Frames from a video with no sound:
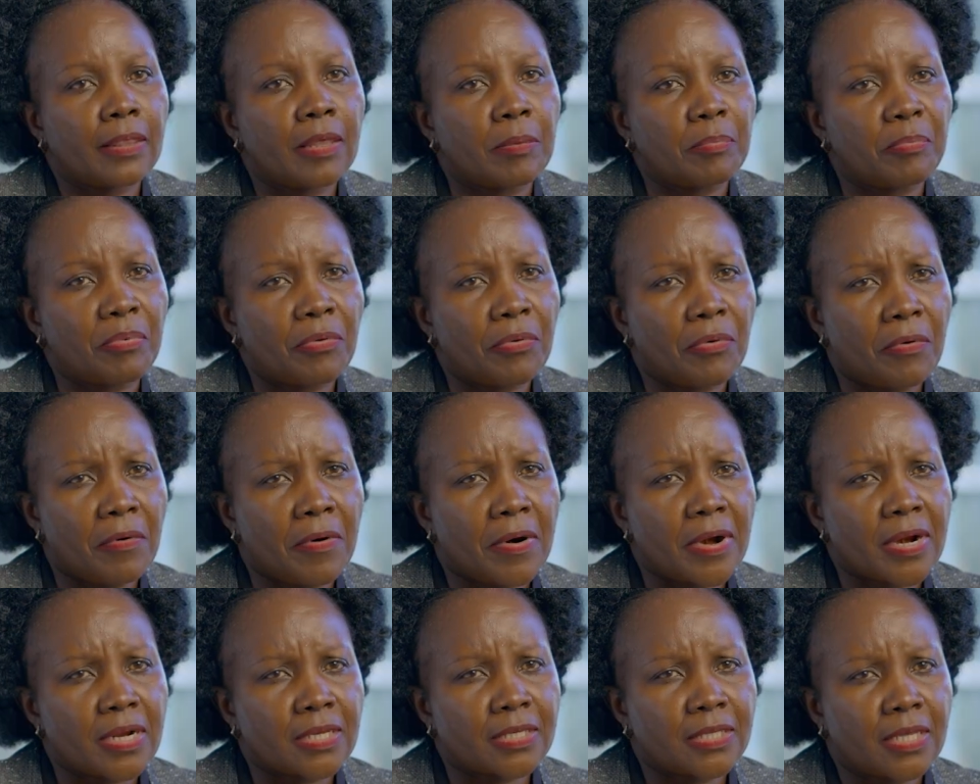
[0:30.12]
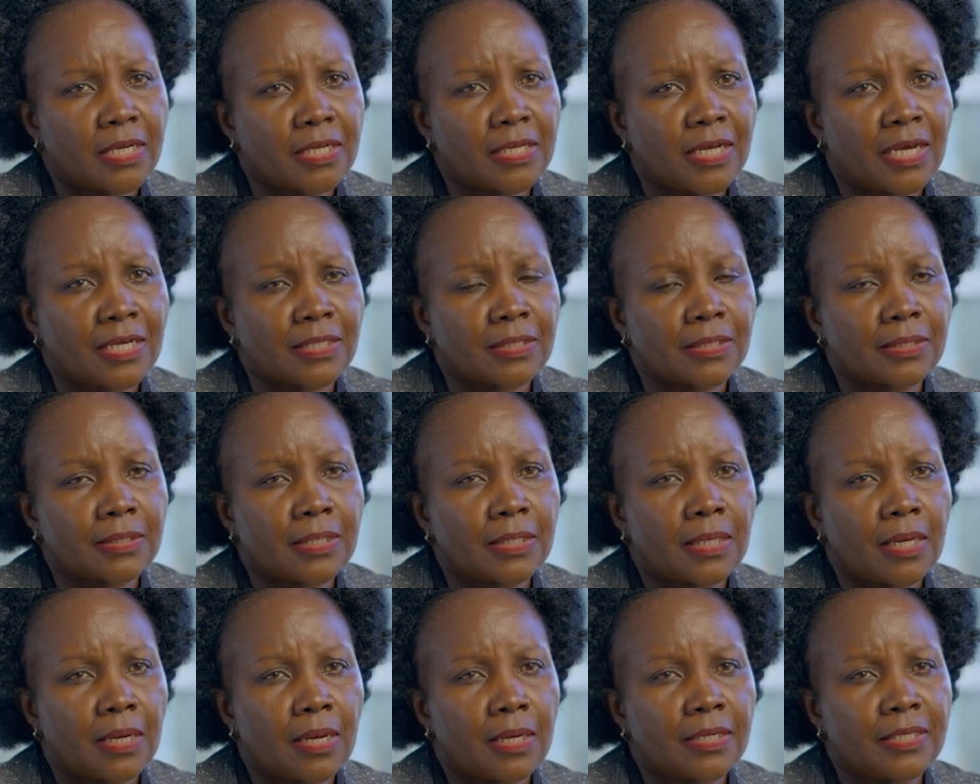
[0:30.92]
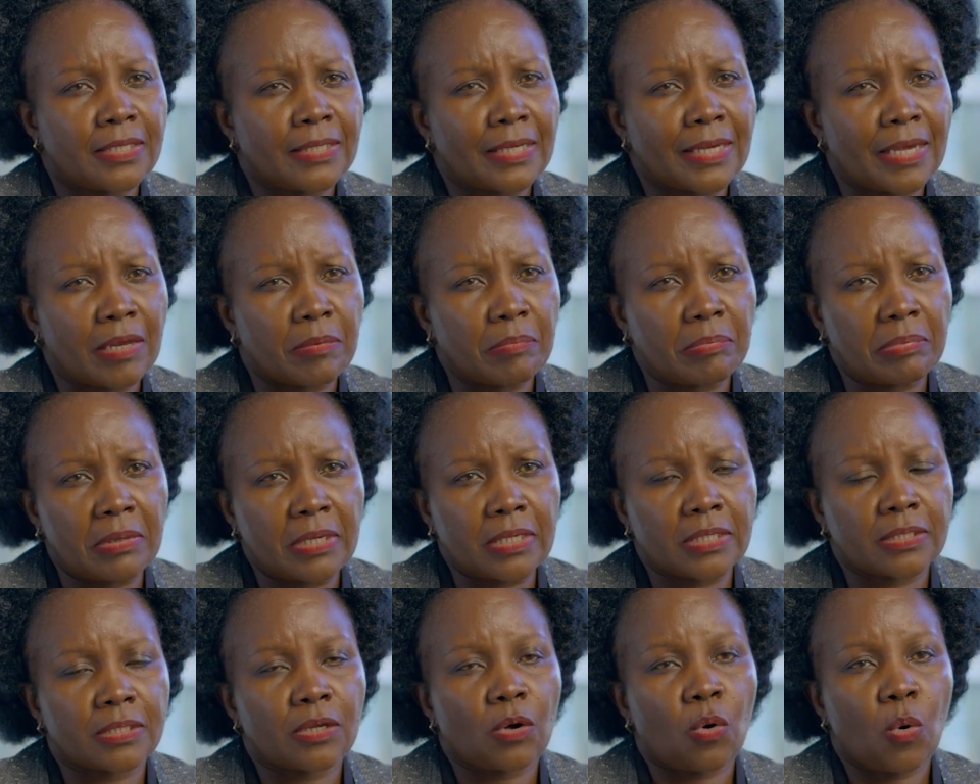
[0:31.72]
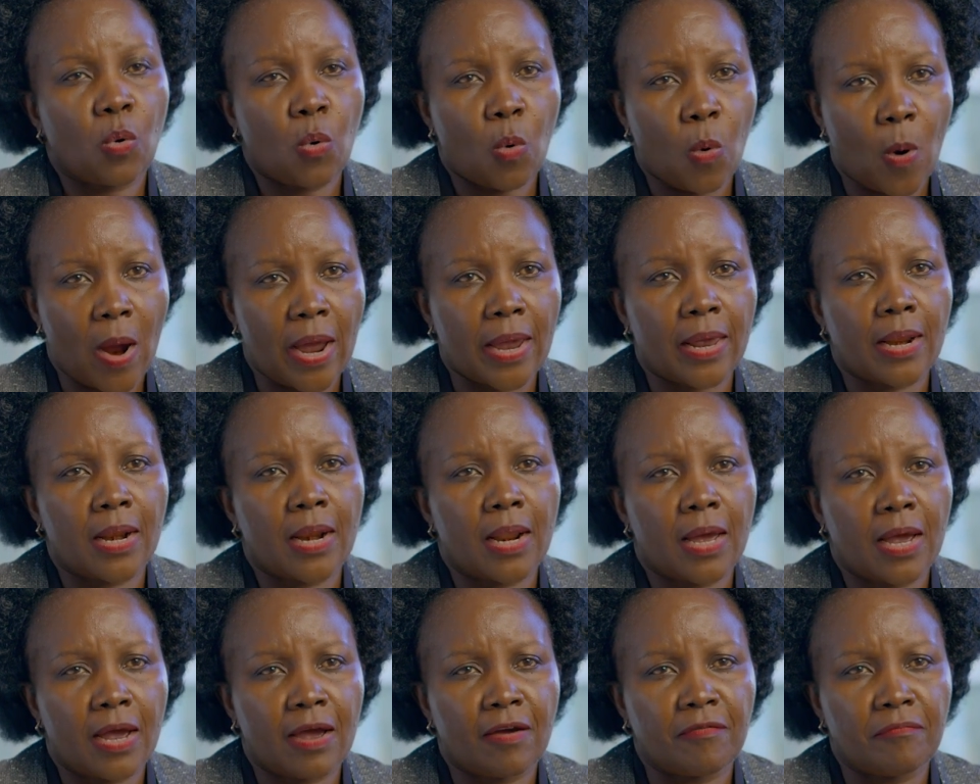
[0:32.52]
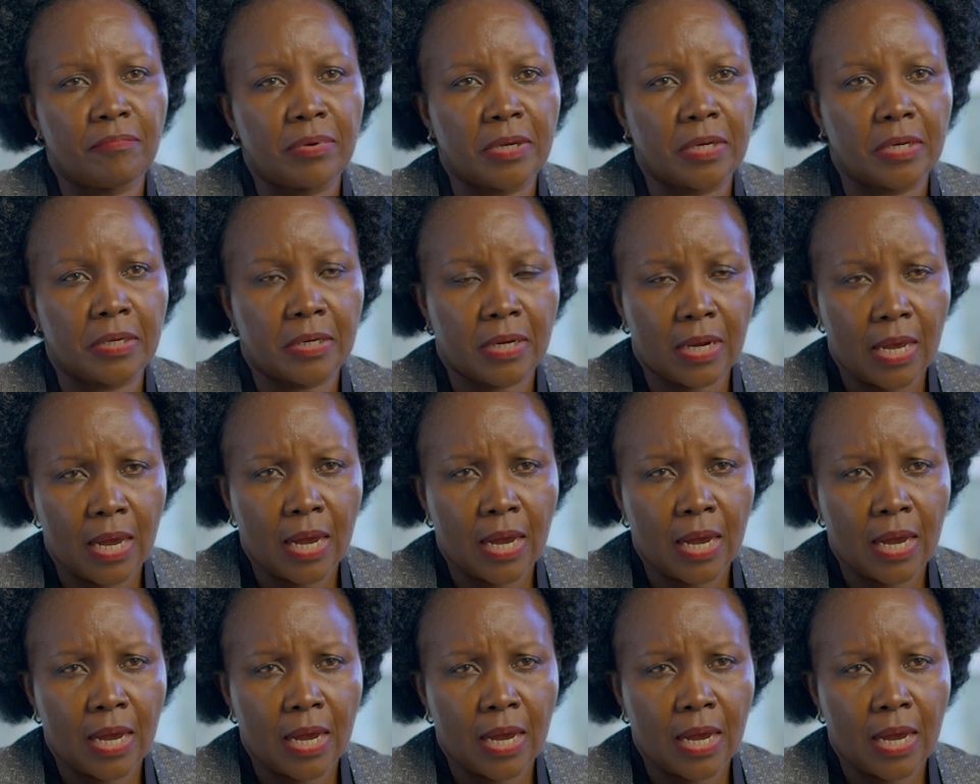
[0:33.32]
the progress that has taken place while I have been